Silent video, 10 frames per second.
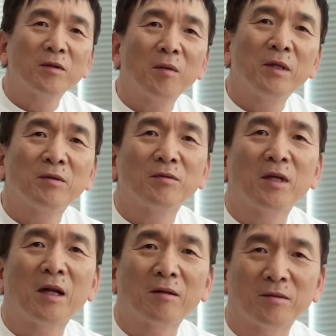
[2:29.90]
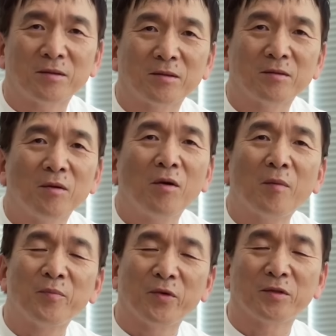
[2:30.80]
Won't somebody please
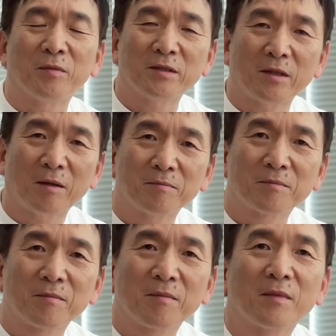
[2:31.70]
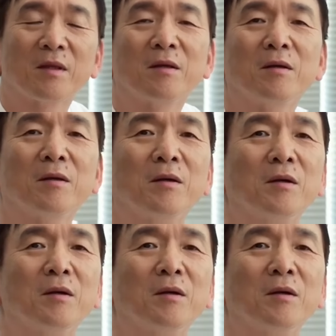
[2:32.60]
think of the executives?